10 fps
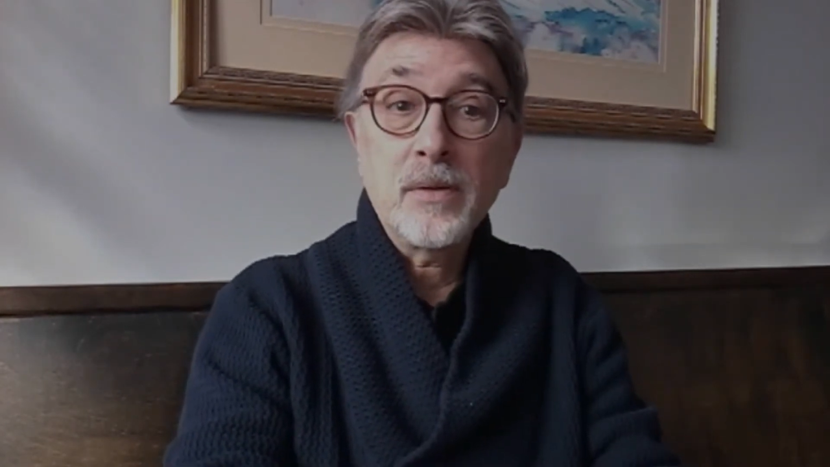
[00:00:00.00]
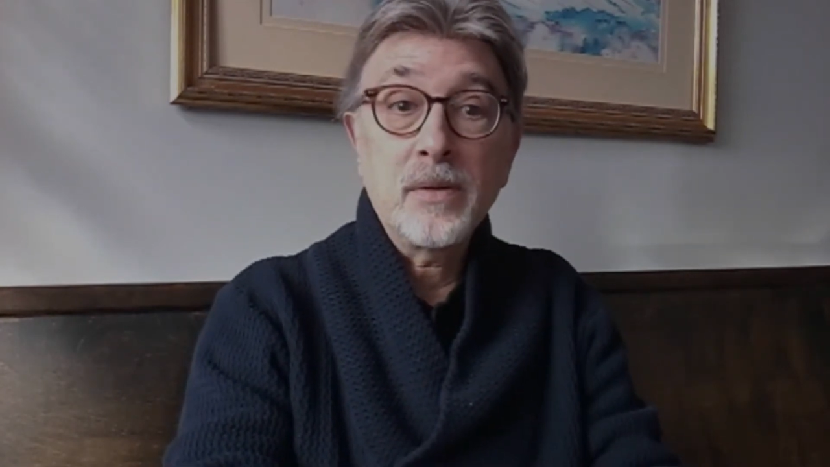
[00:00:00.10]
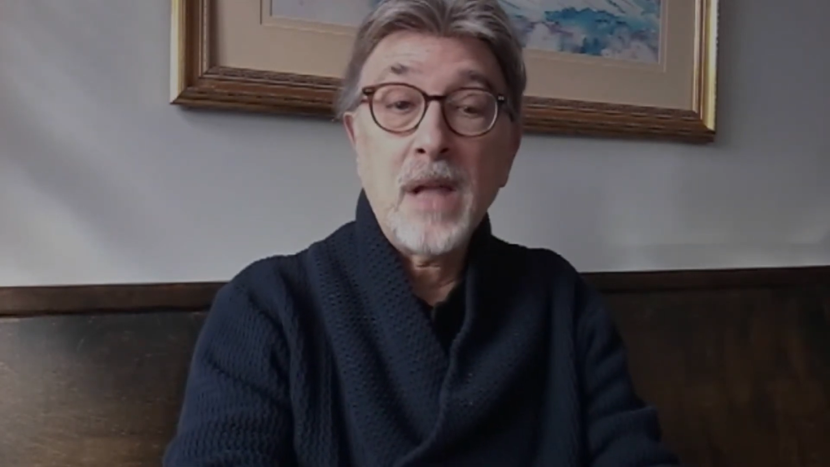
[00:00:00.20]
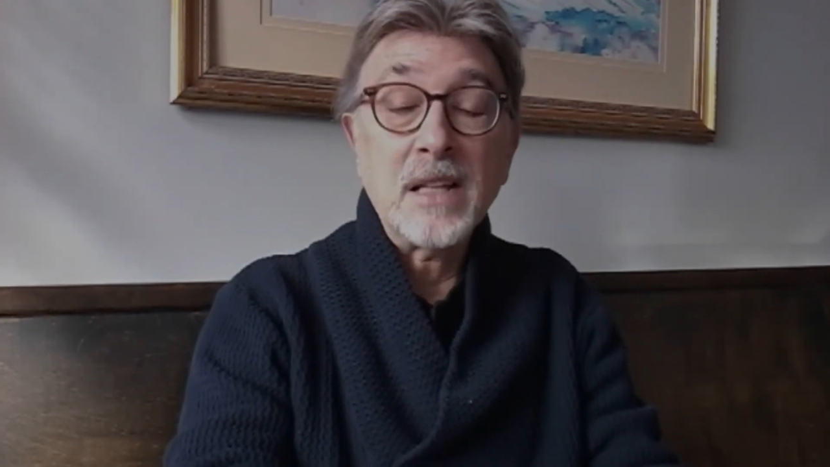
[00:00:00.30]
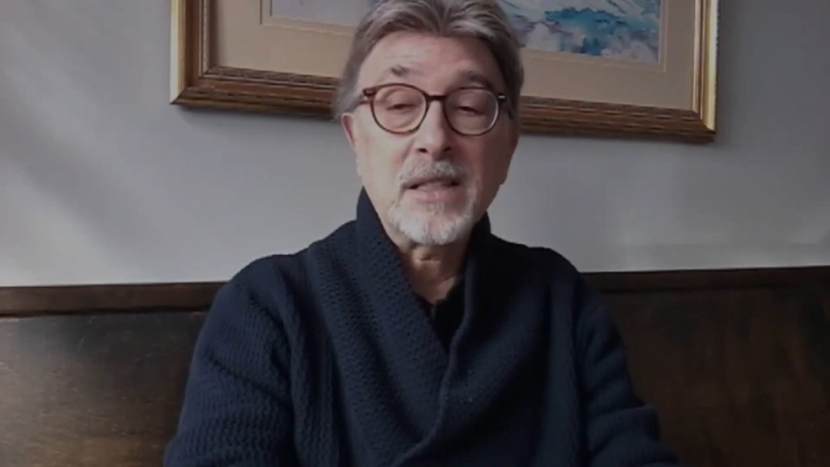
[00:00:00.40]

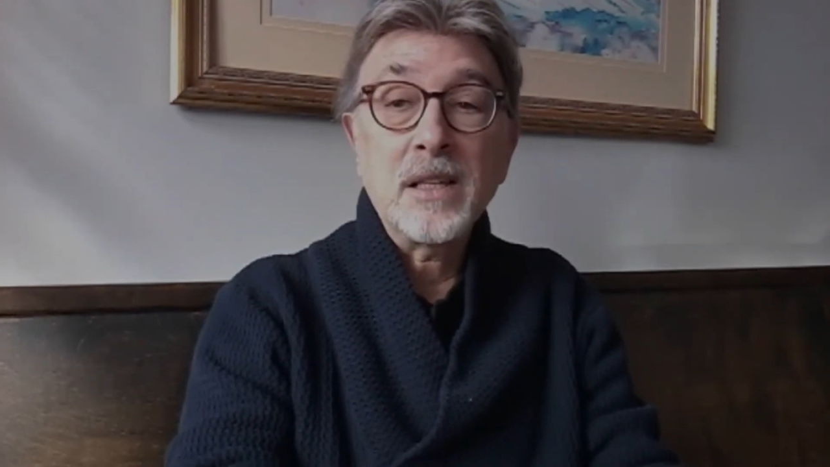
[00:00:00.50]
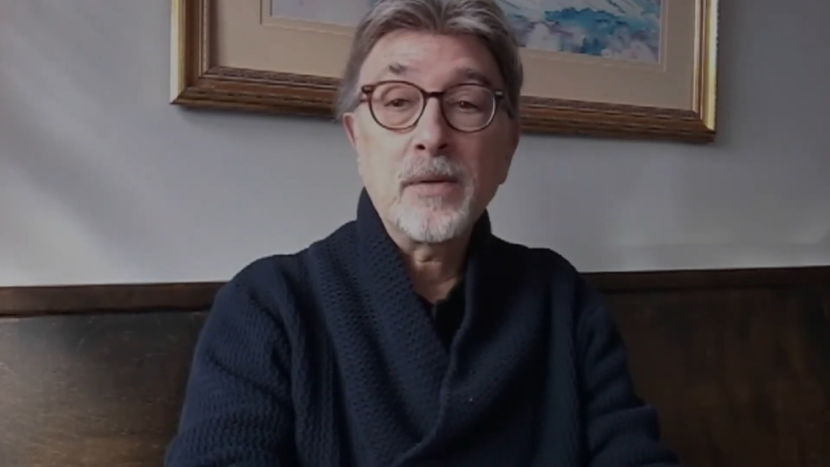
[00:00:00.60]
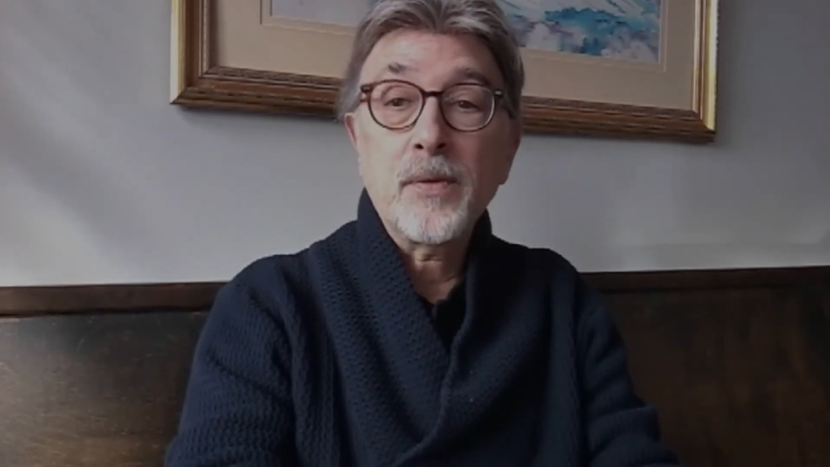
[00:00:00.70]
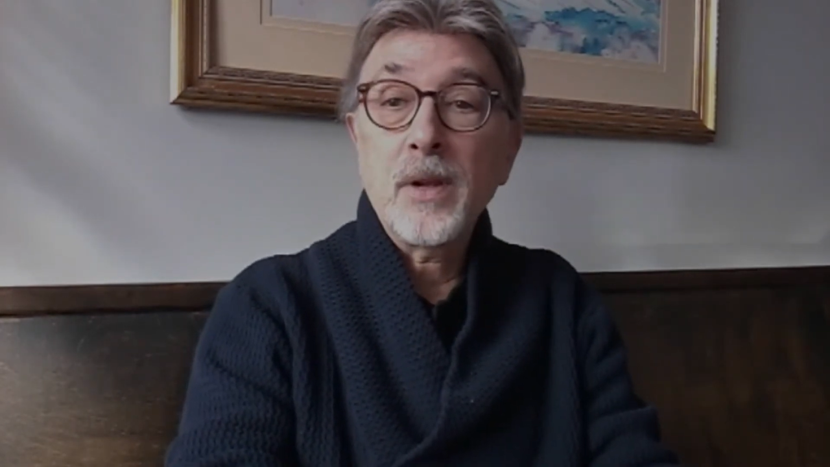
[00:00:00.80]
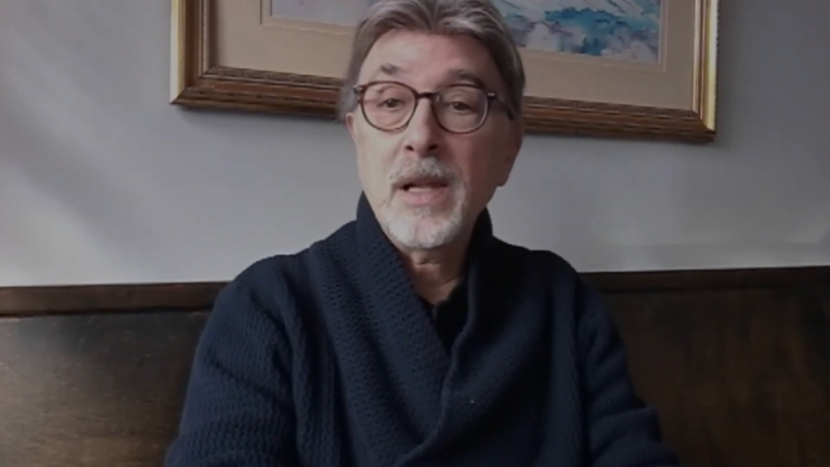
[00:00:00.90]
not
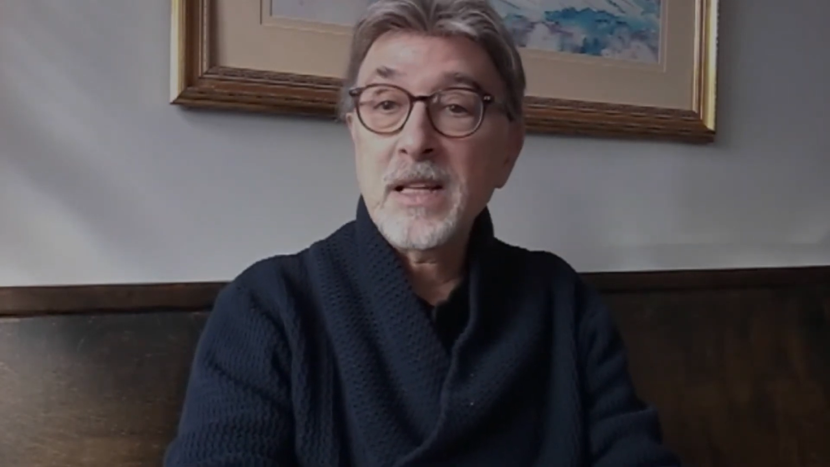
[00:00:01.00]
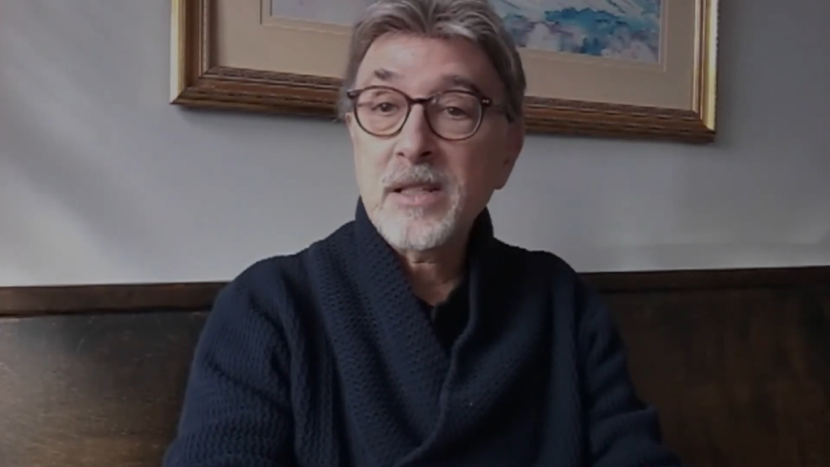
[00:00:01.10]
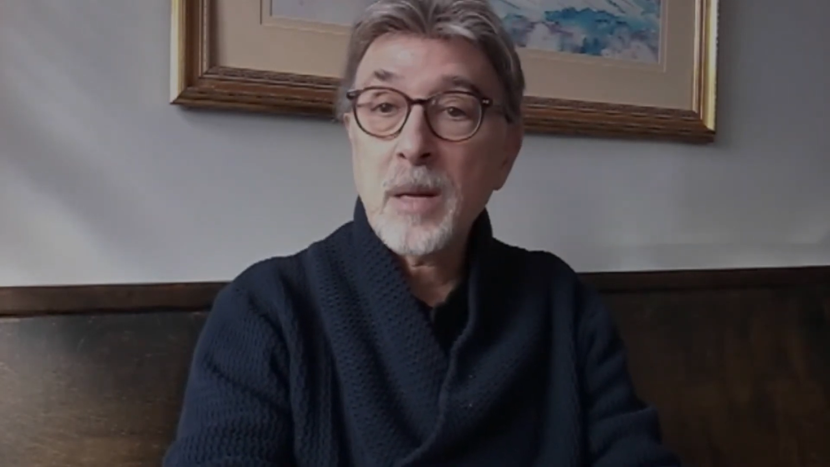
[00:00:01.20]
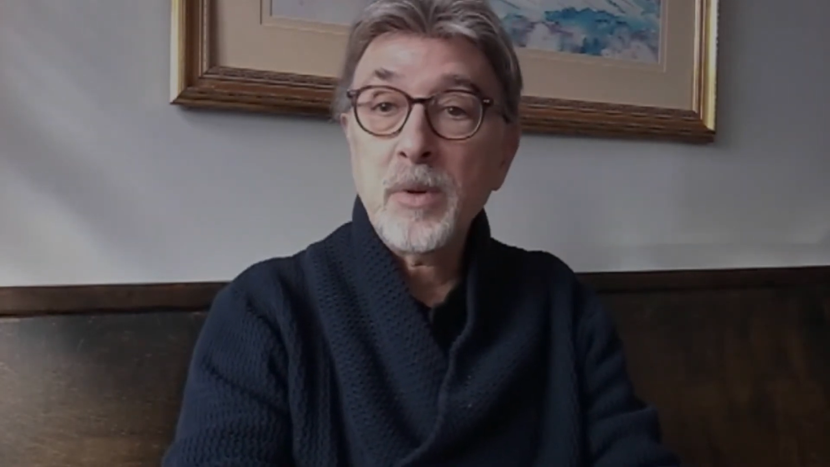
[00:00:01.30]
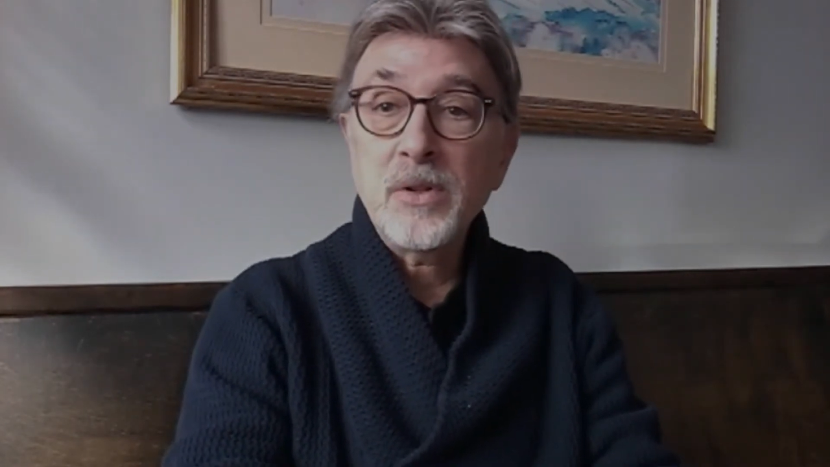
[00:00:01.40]
sinned for the last
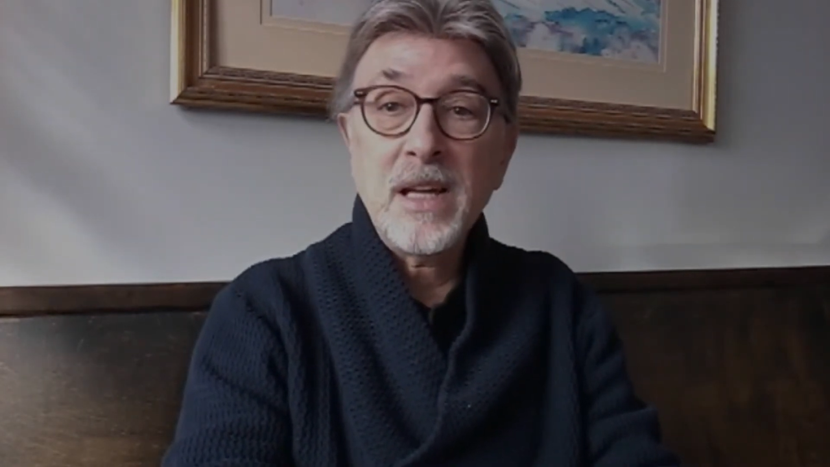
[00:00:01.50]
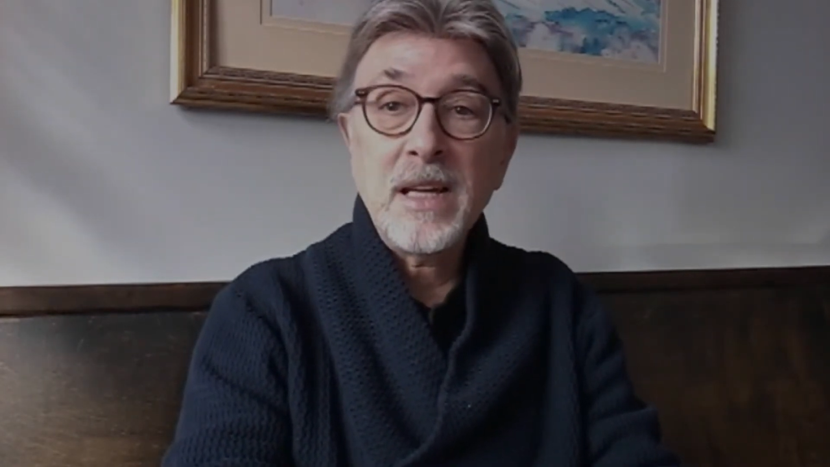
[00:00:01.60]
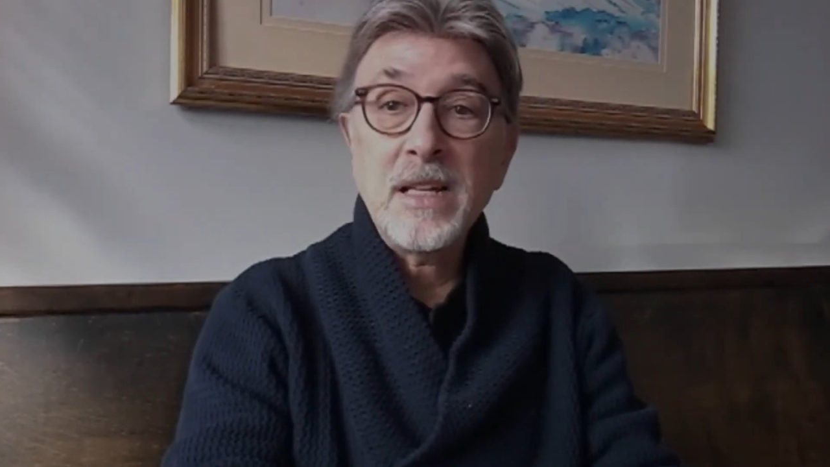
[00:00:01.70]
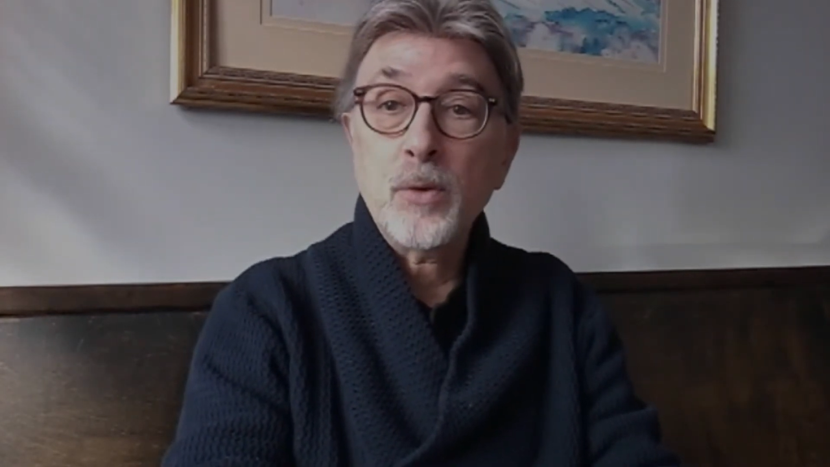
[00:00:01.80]
couple of days,